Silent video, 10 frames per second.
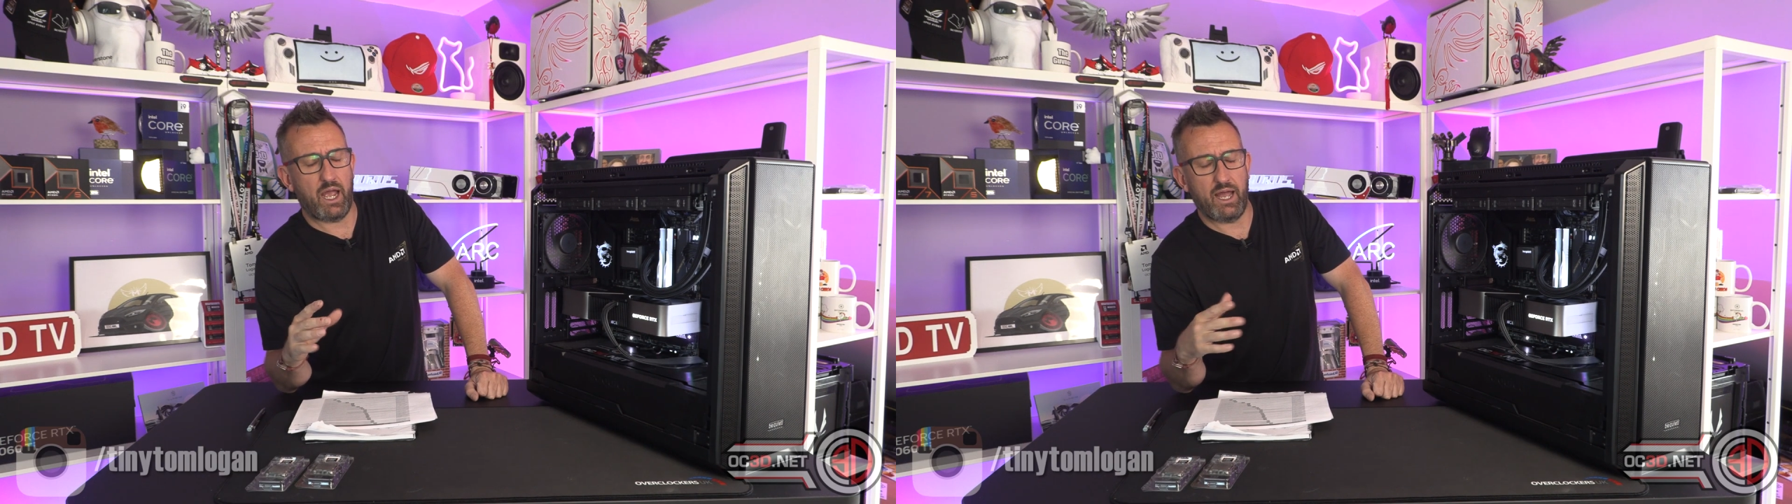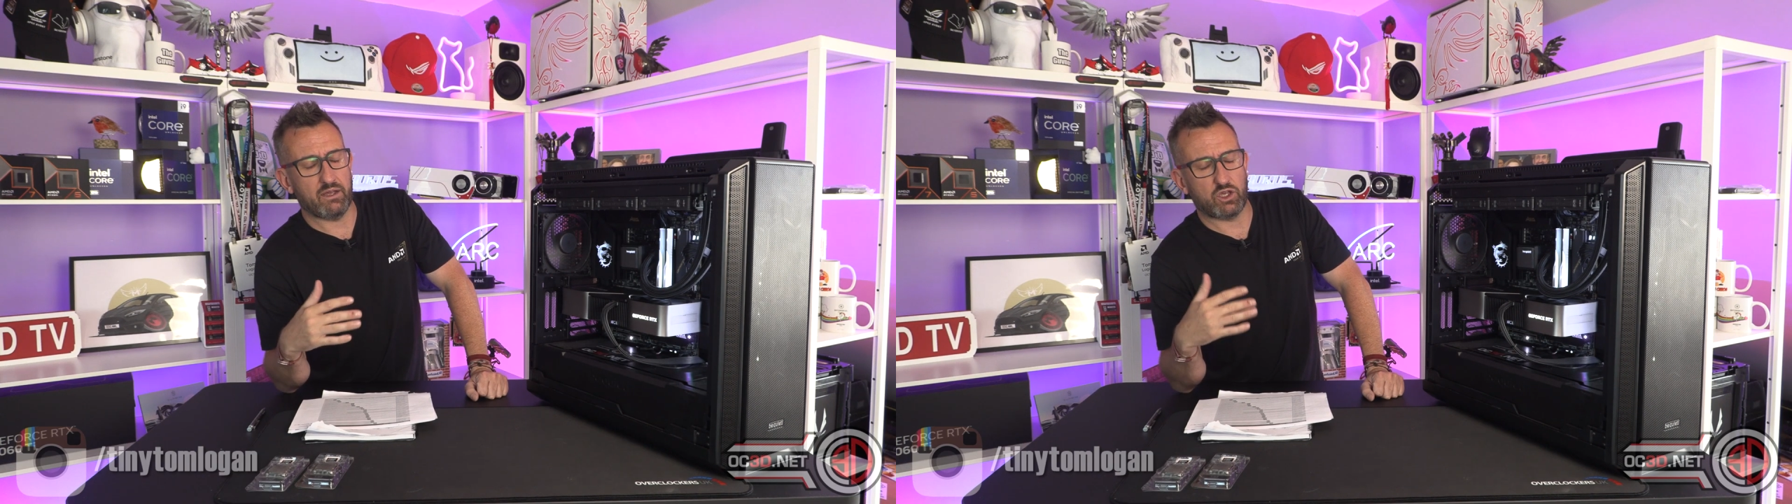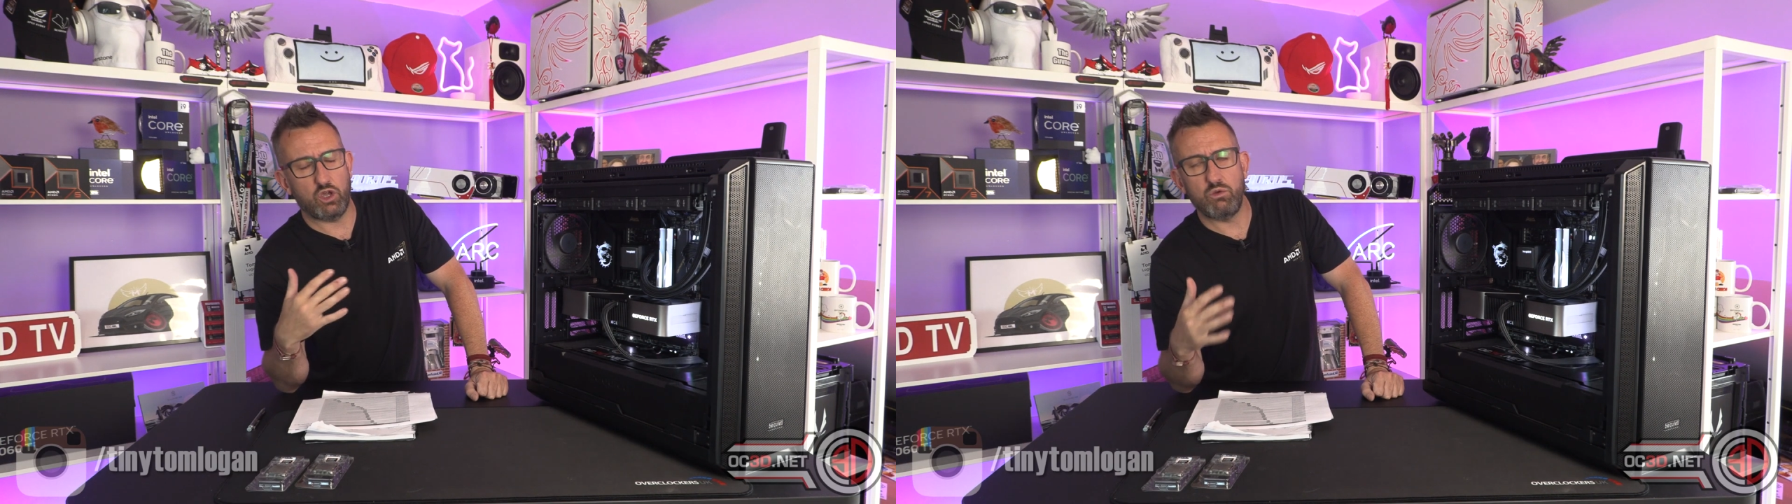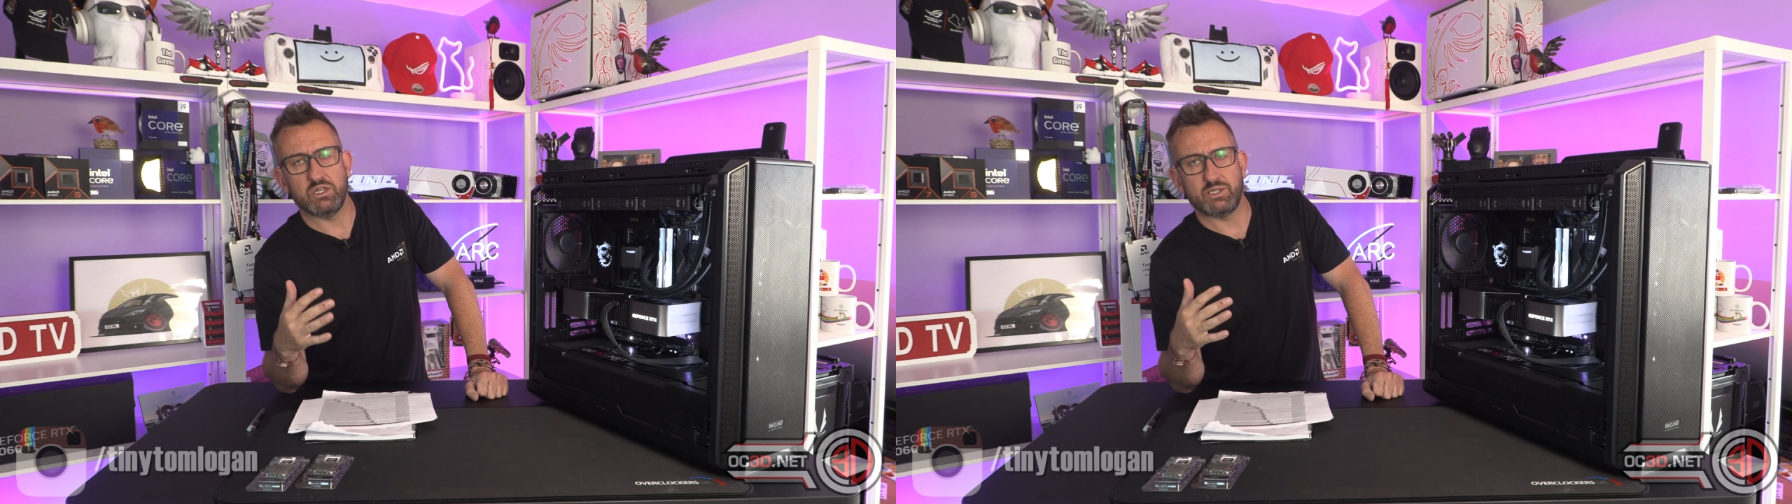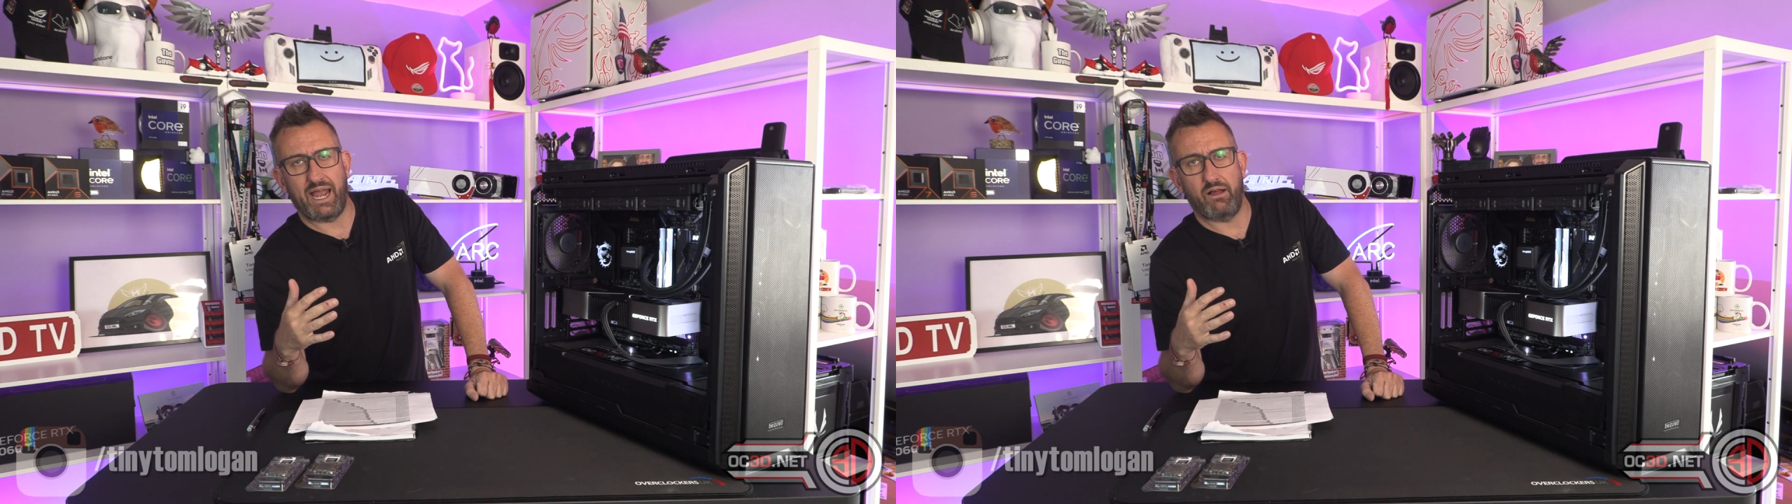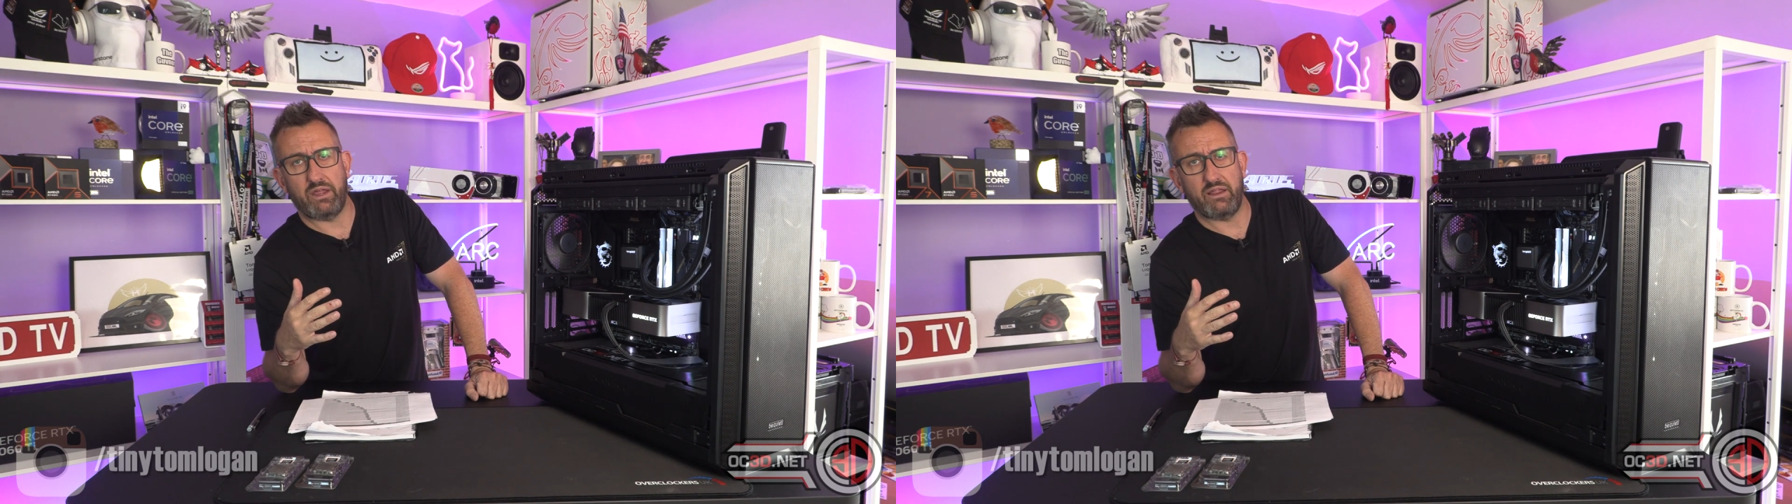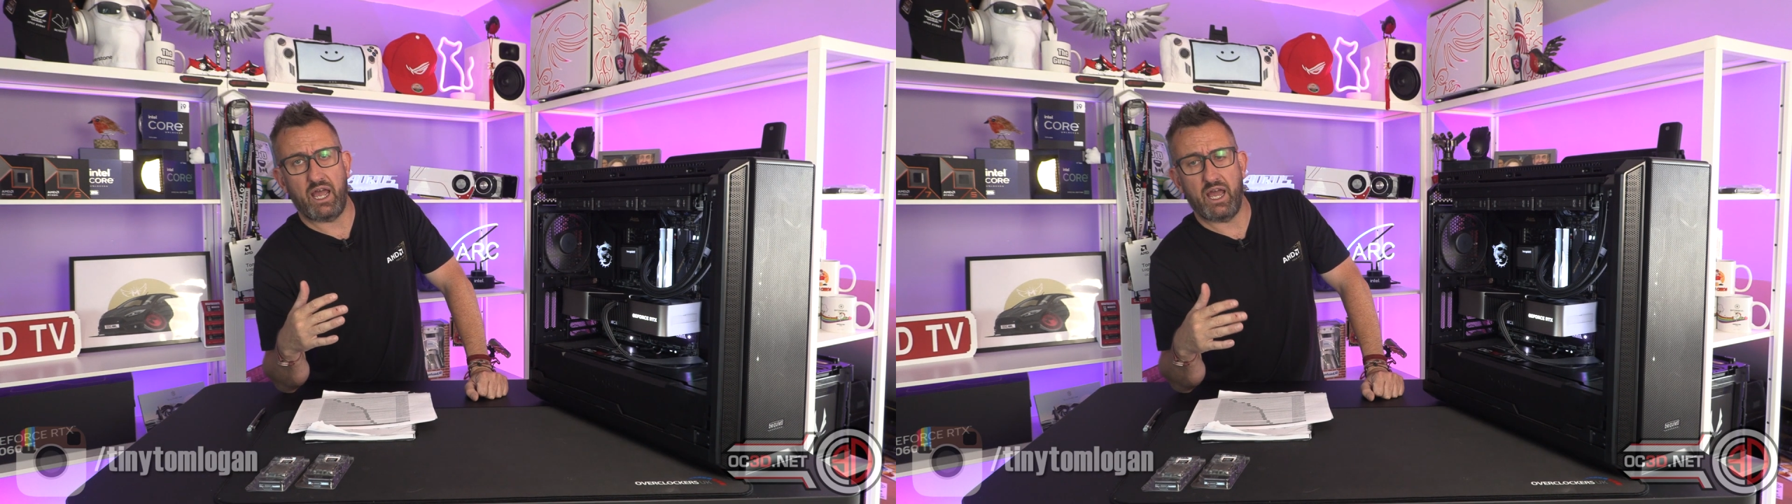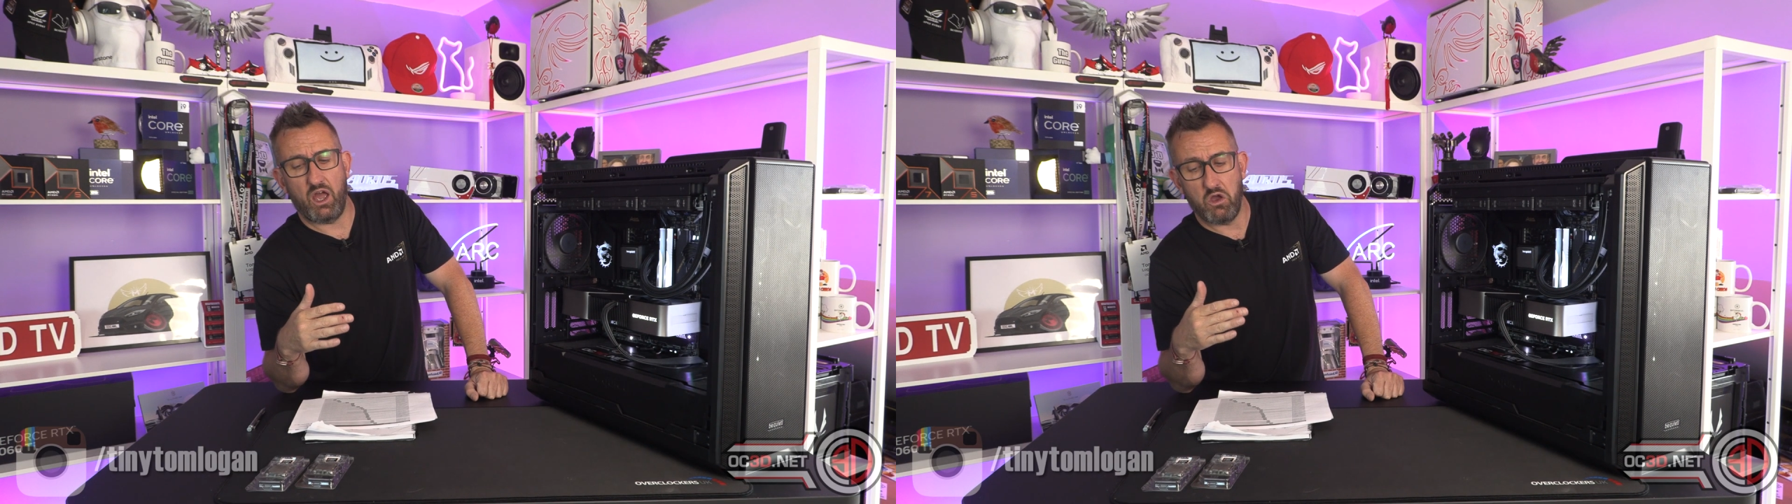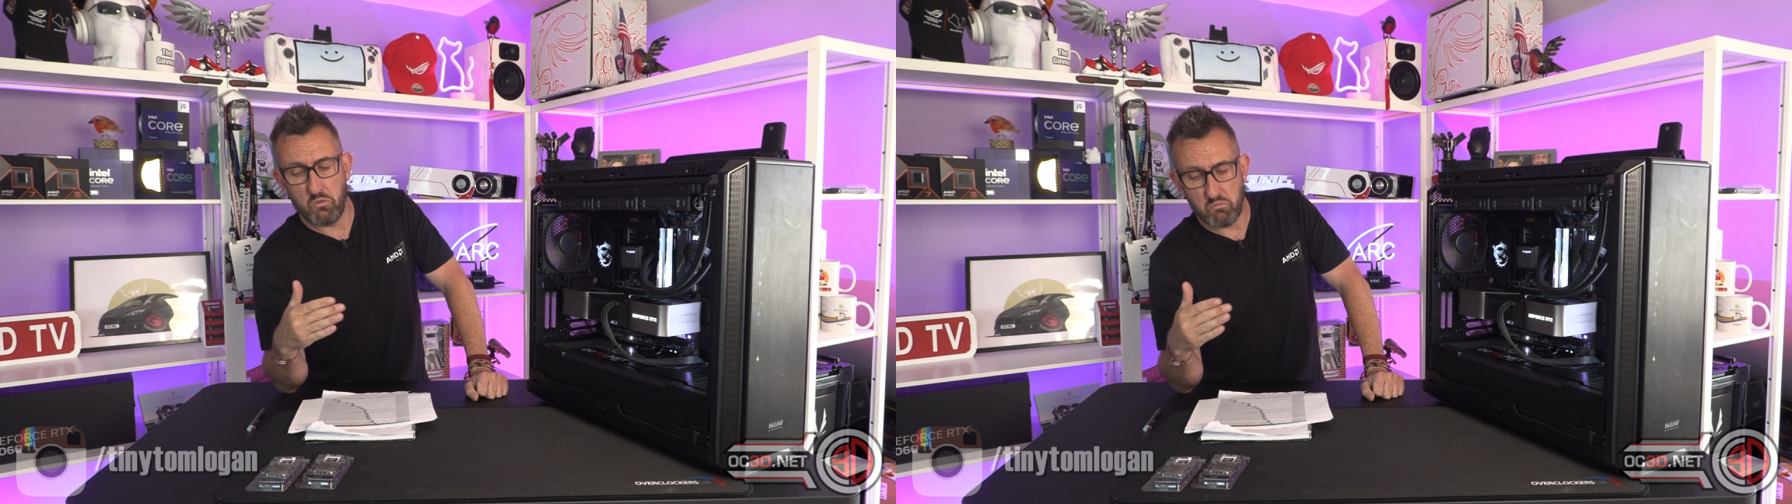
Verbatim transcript: uh, coolers out there that are